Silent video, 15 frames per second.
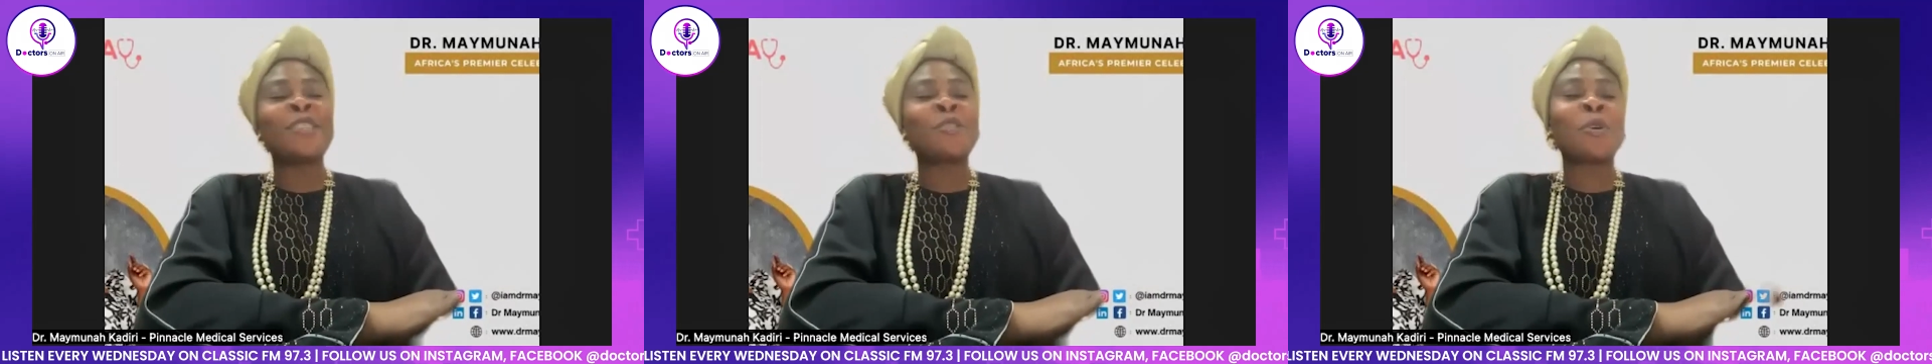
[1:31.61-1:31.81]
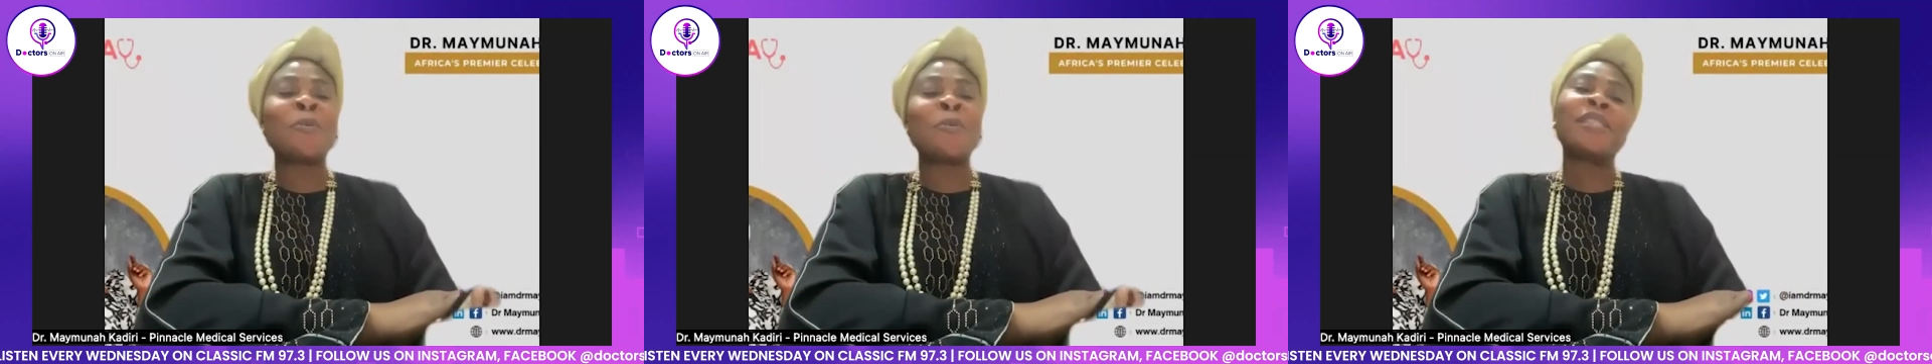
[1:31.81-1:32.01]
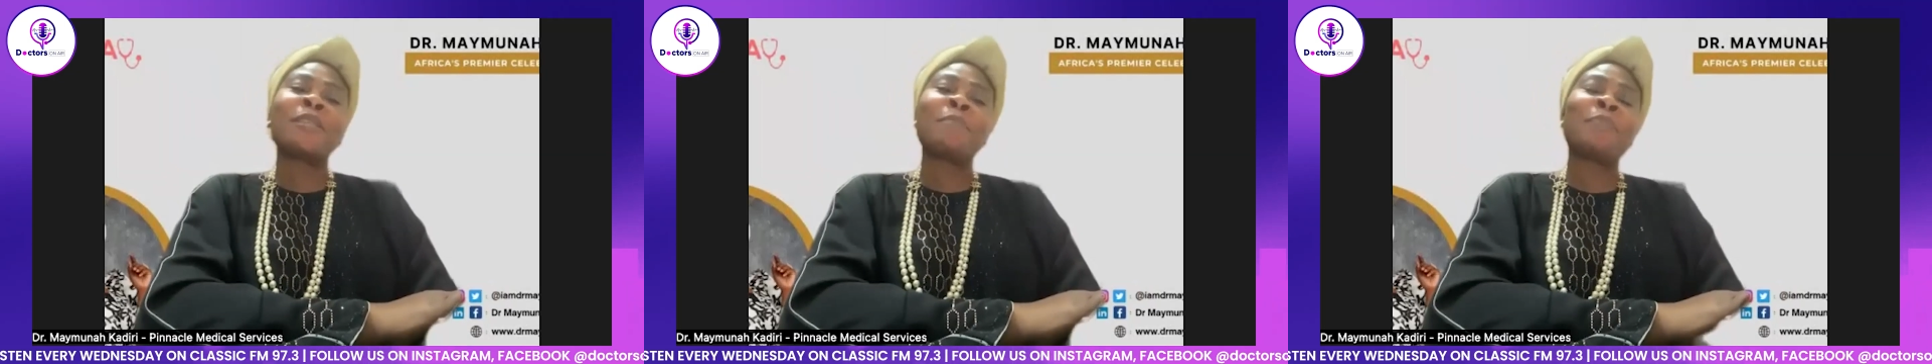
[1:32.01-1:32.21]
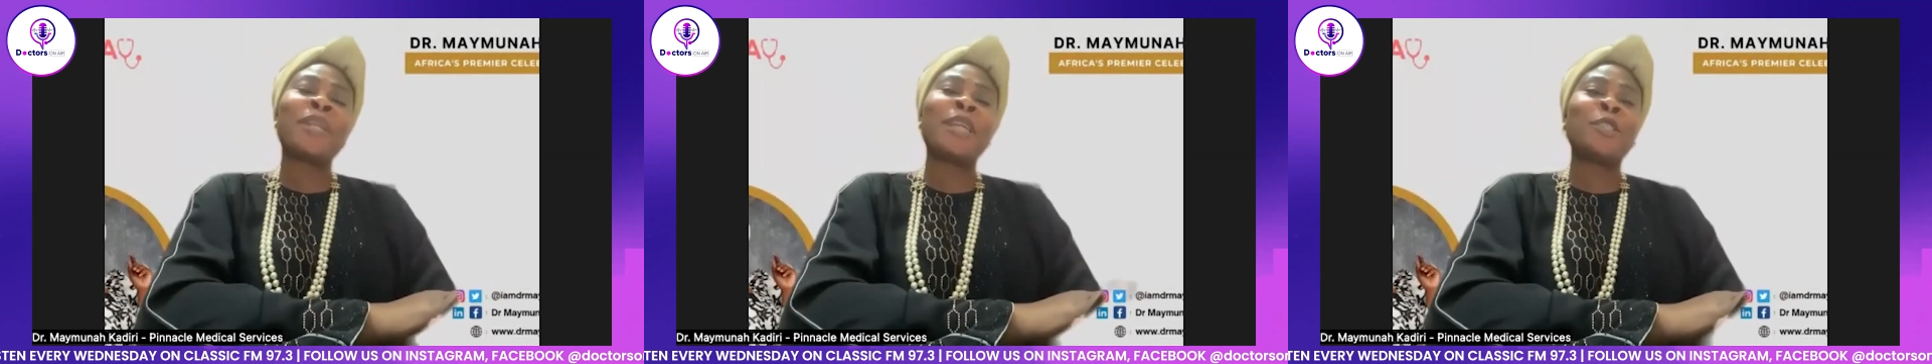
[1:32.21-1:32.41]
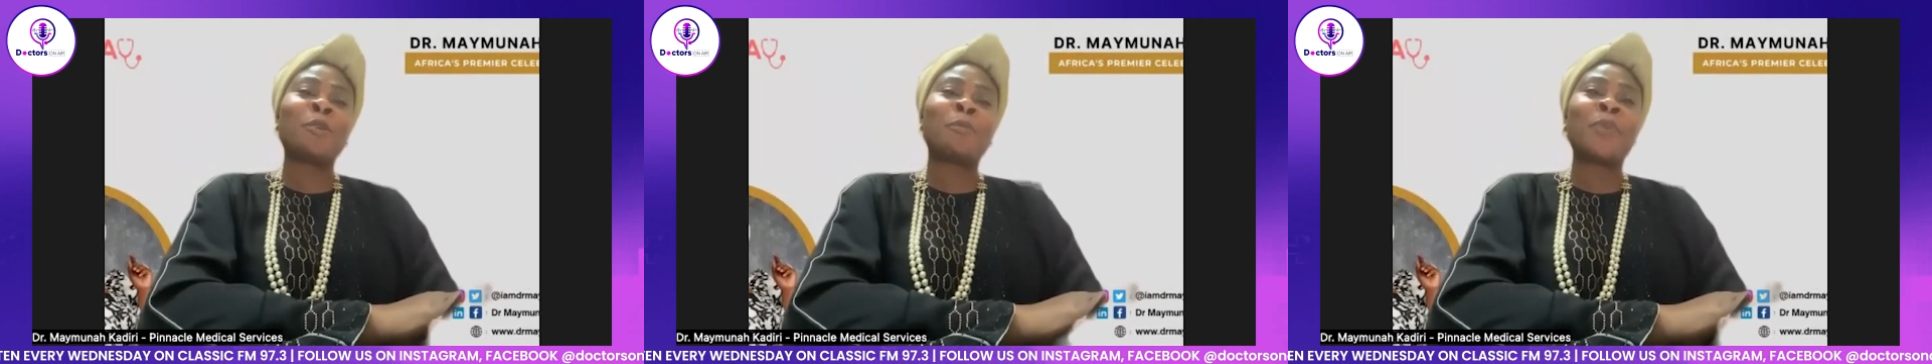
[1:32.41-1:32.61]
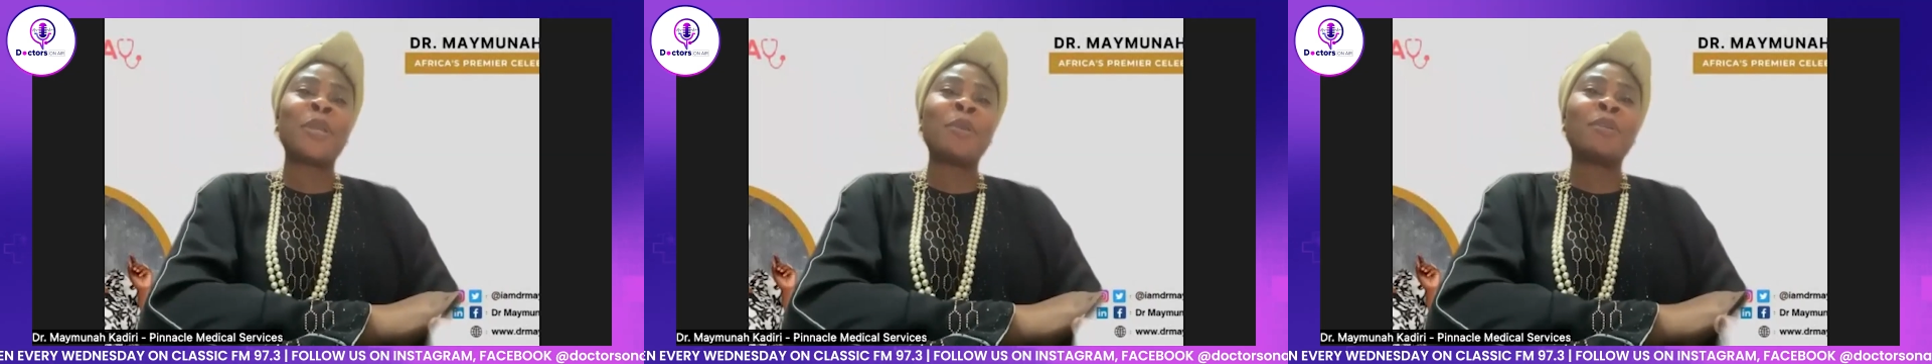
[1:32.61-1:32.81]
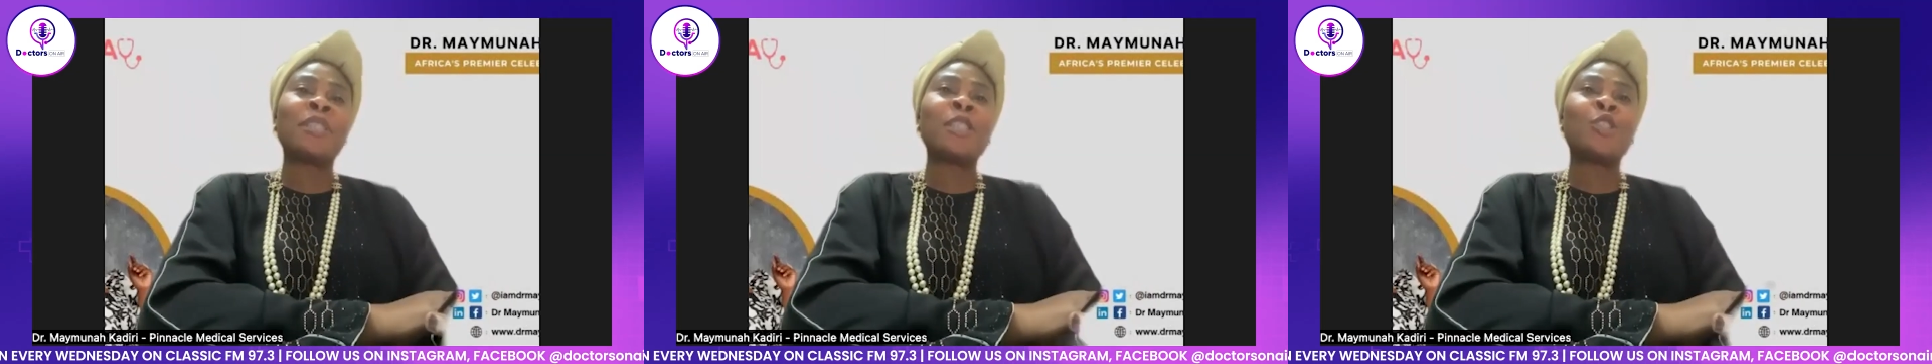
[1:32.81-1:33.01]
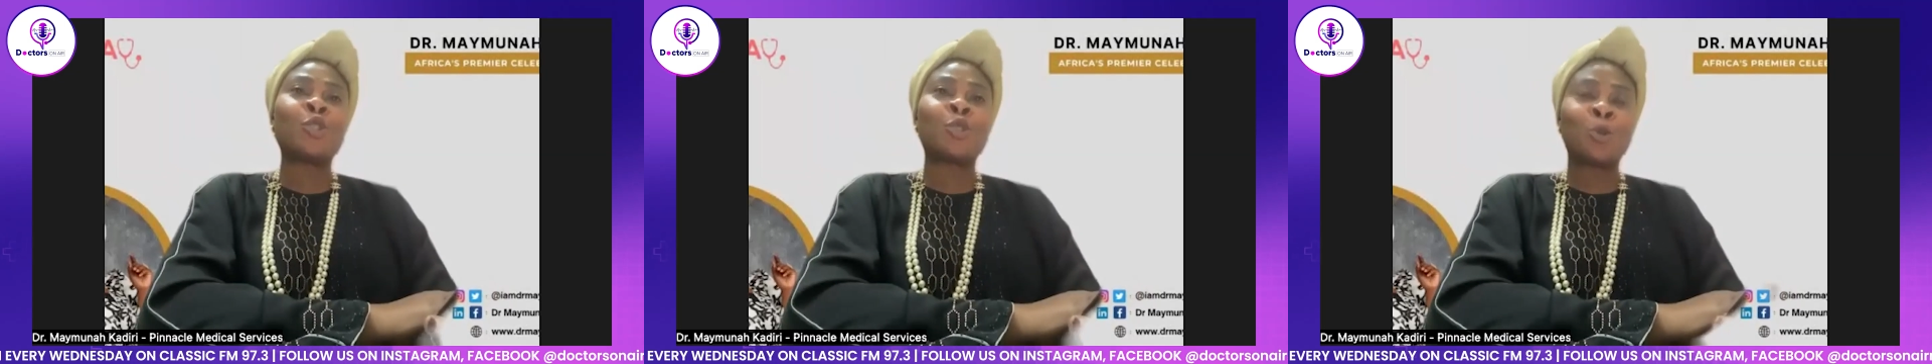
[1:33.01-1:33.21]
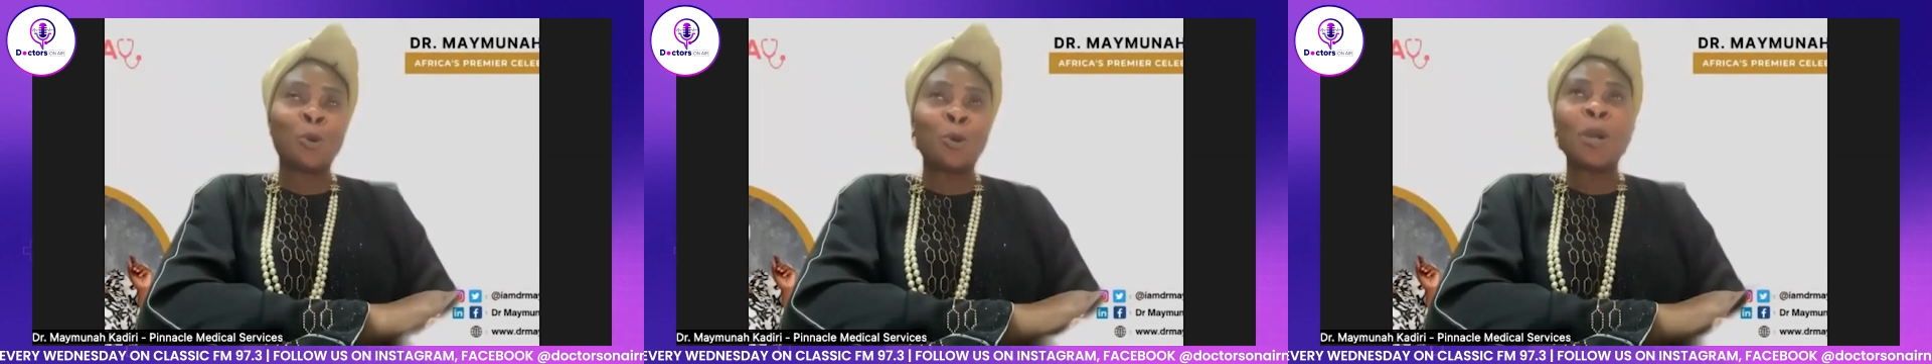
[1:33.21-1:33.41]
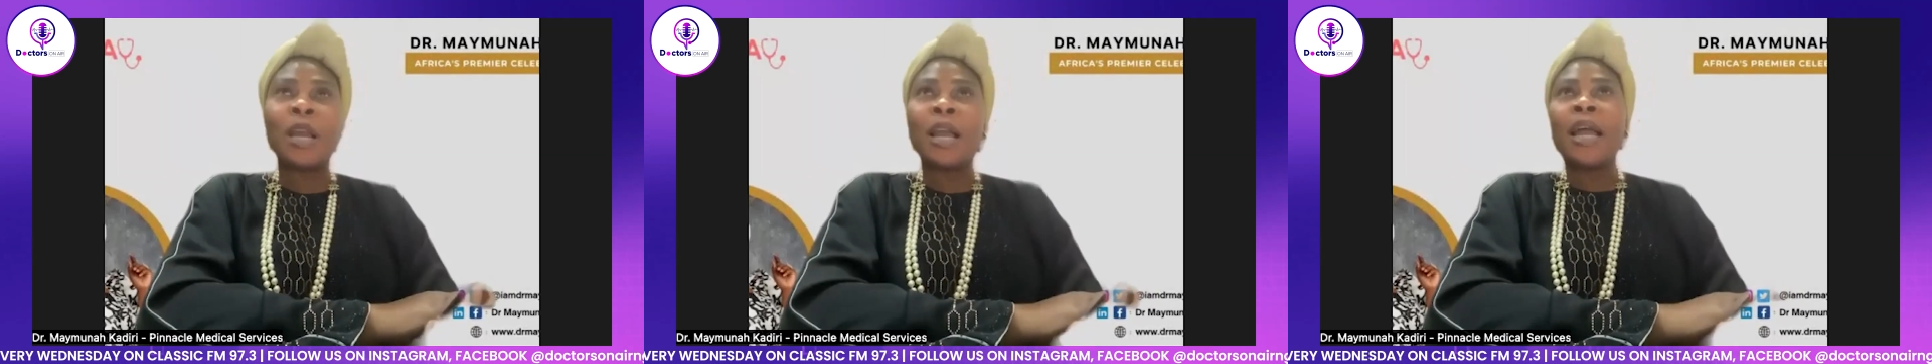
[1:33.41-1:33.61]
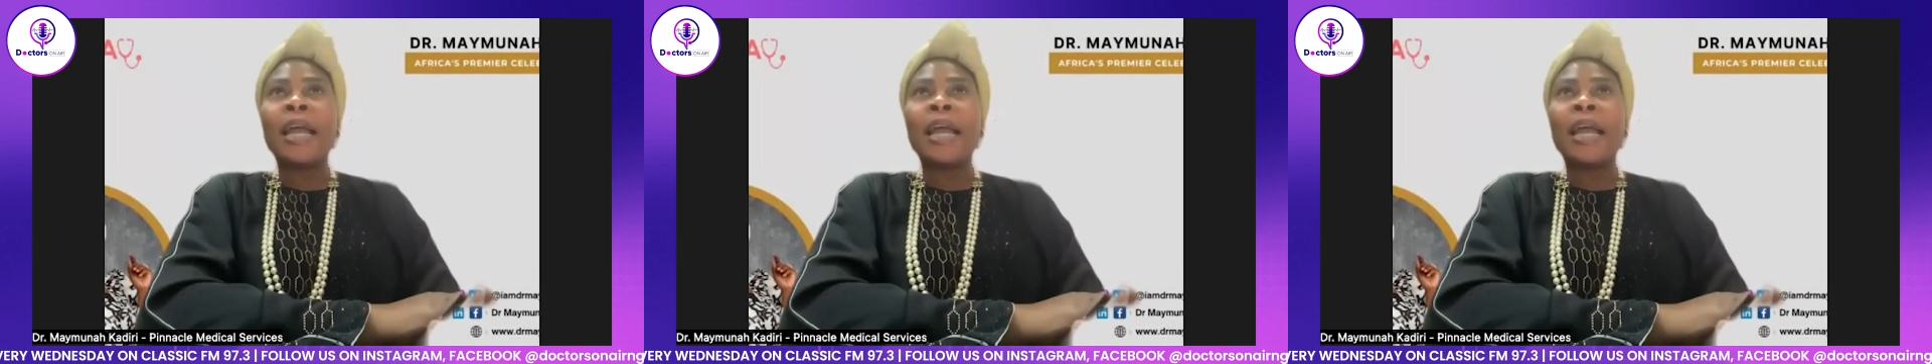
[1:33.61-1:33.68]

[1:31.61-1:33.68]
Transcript: It's always a pleasure being on the show,